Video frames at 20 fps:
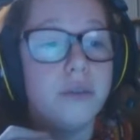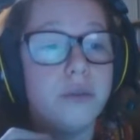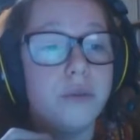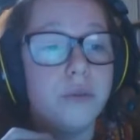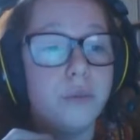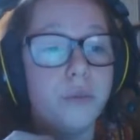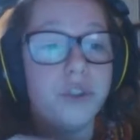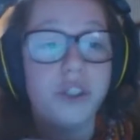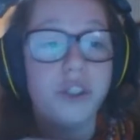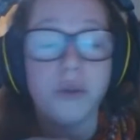
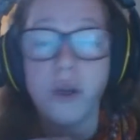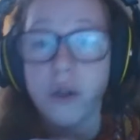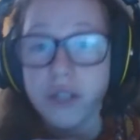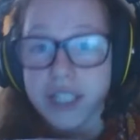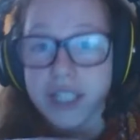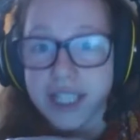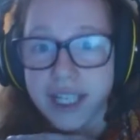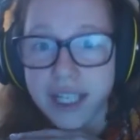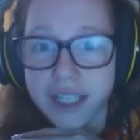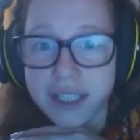would you hold a
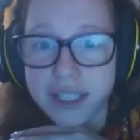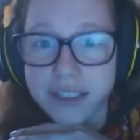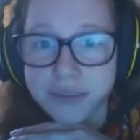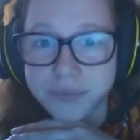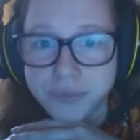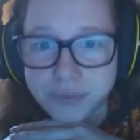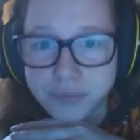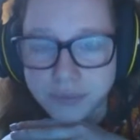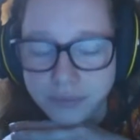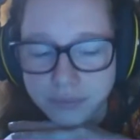snake?
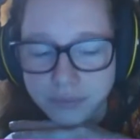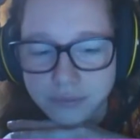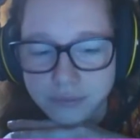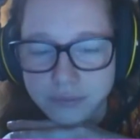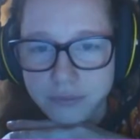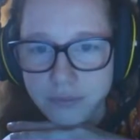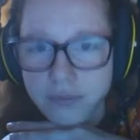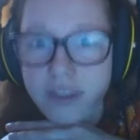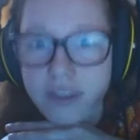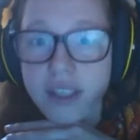
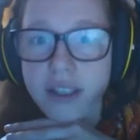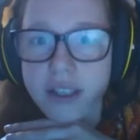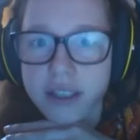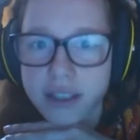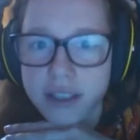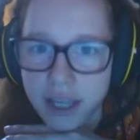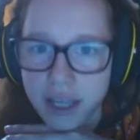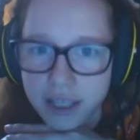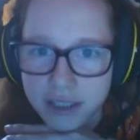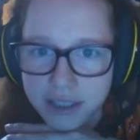
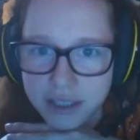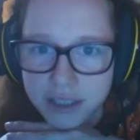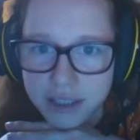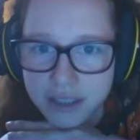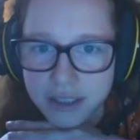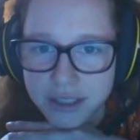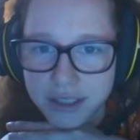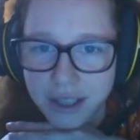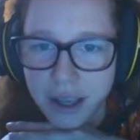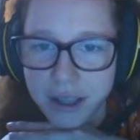
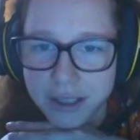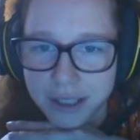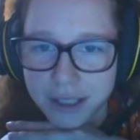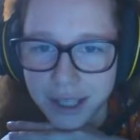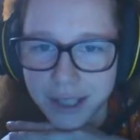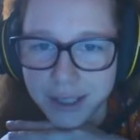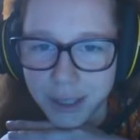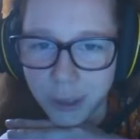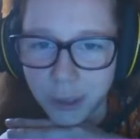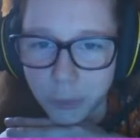Yes.
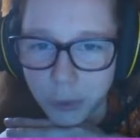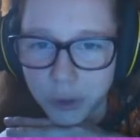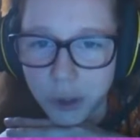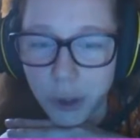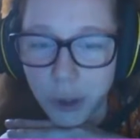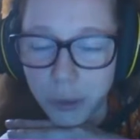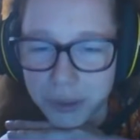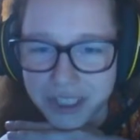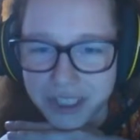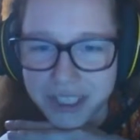Yes, I would
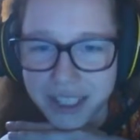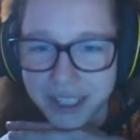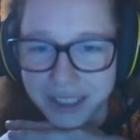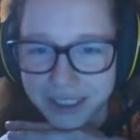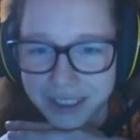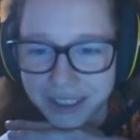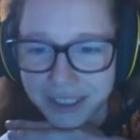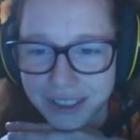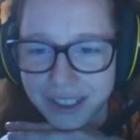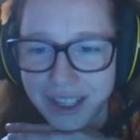hold a
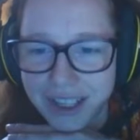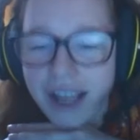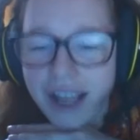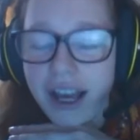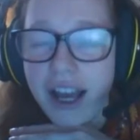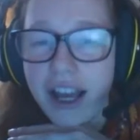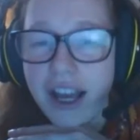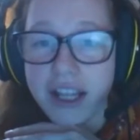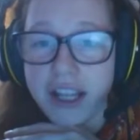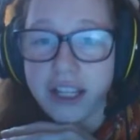snake.
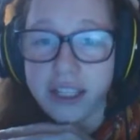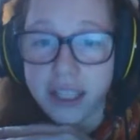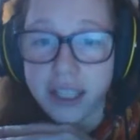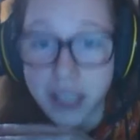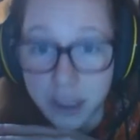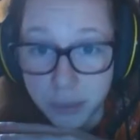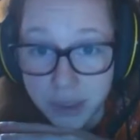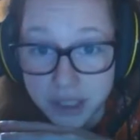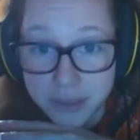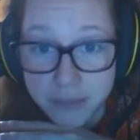And I'd
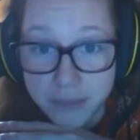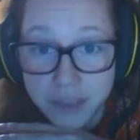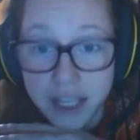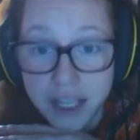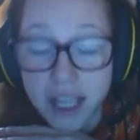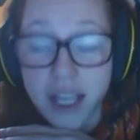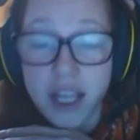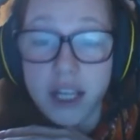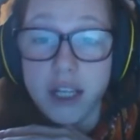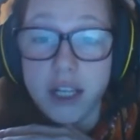keep it,
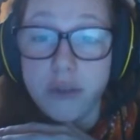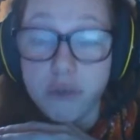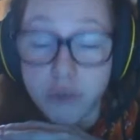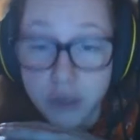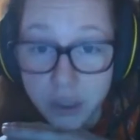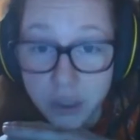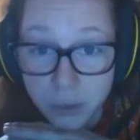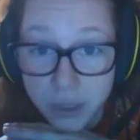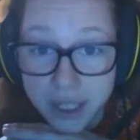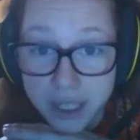and I'd
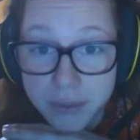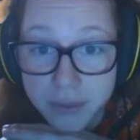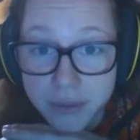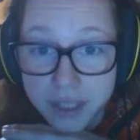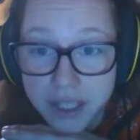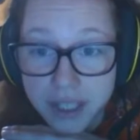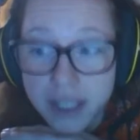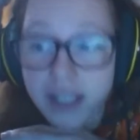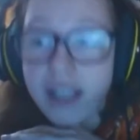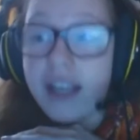run away,
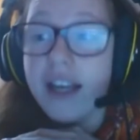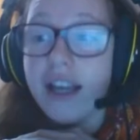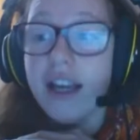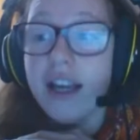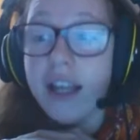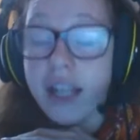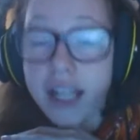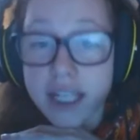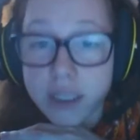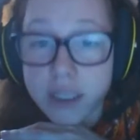
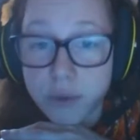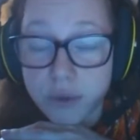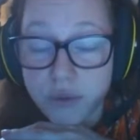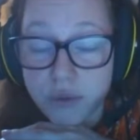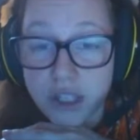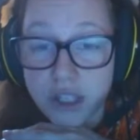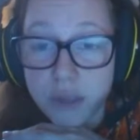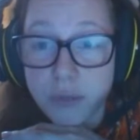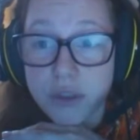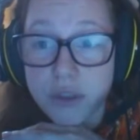unless it was
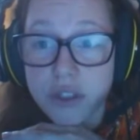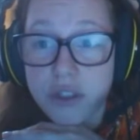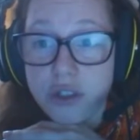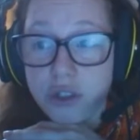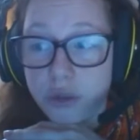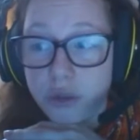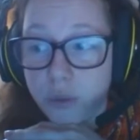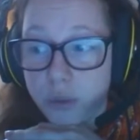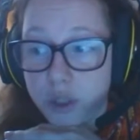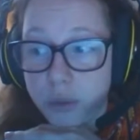venomous,
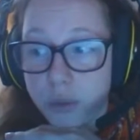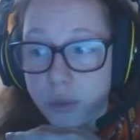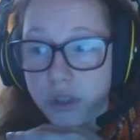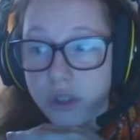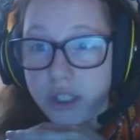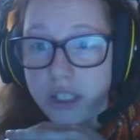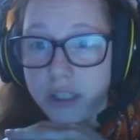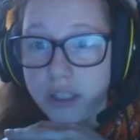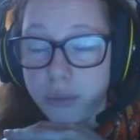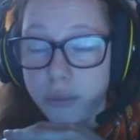to which point
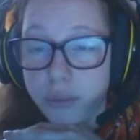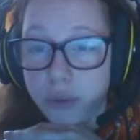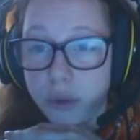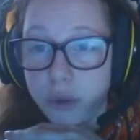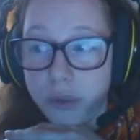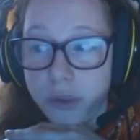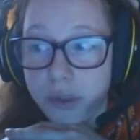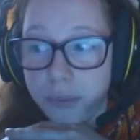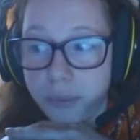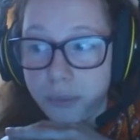I'd
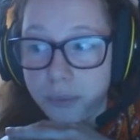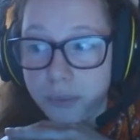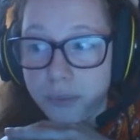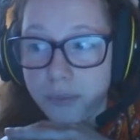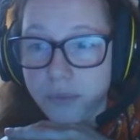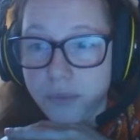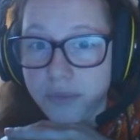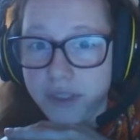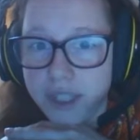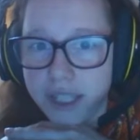probably
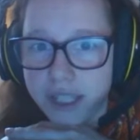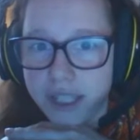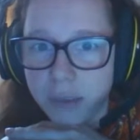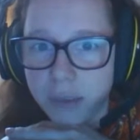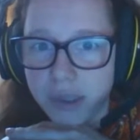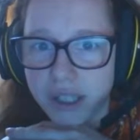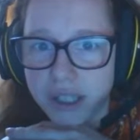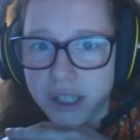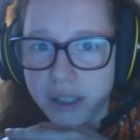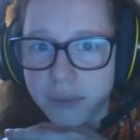hand it
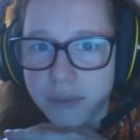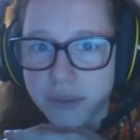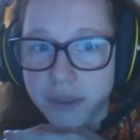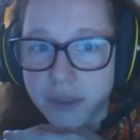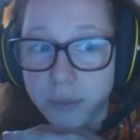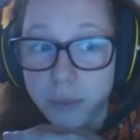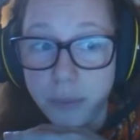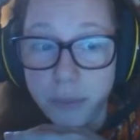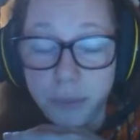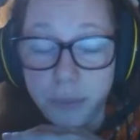back.
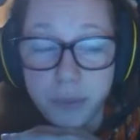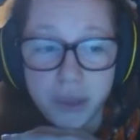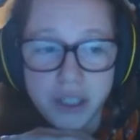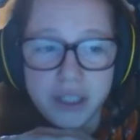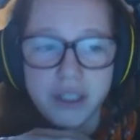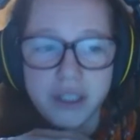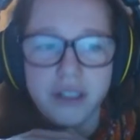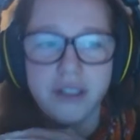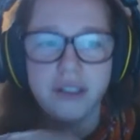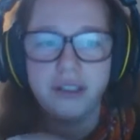But
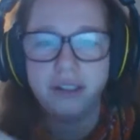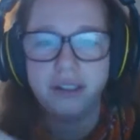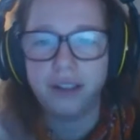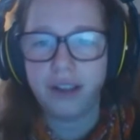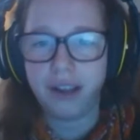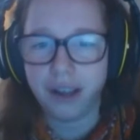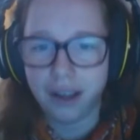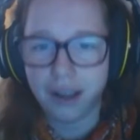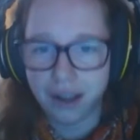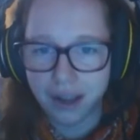
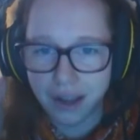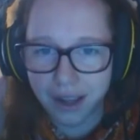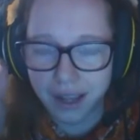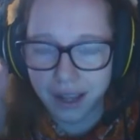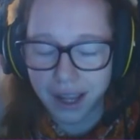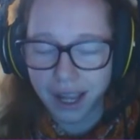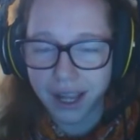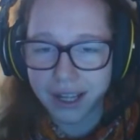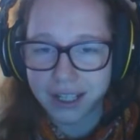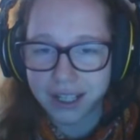
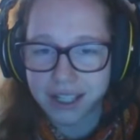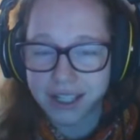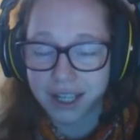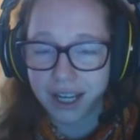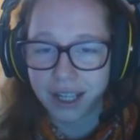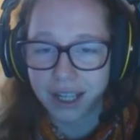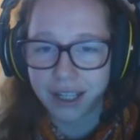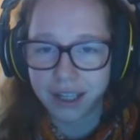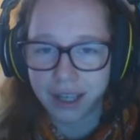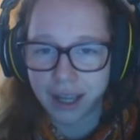any
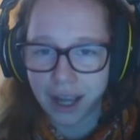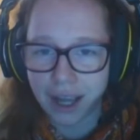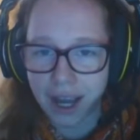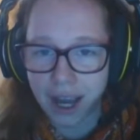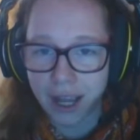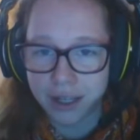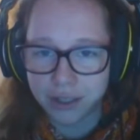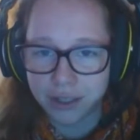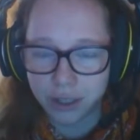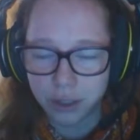snake,
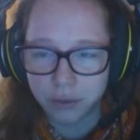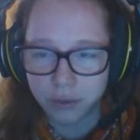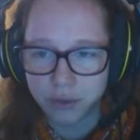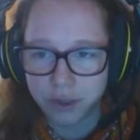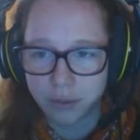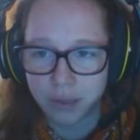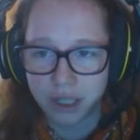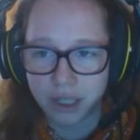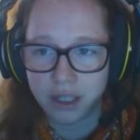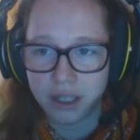hand it over to
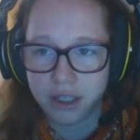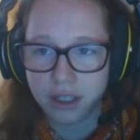me,